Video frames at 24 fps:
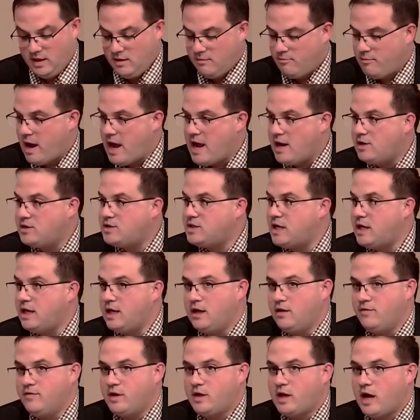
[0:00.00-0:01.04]
my understanding
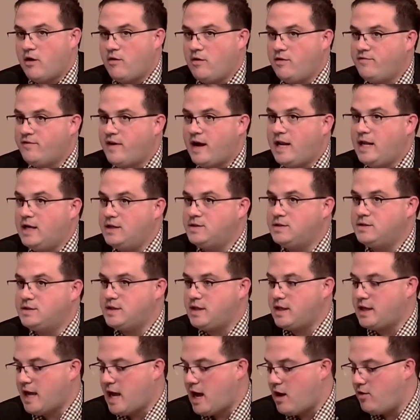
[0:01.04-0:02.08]
of the current finances of the
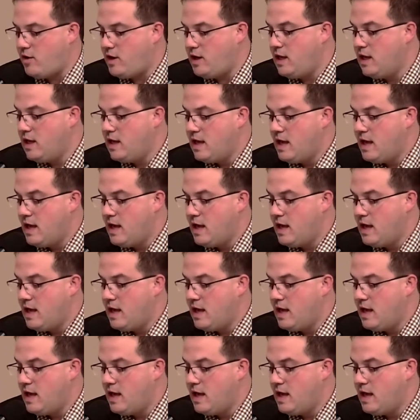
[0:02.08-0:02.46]
county.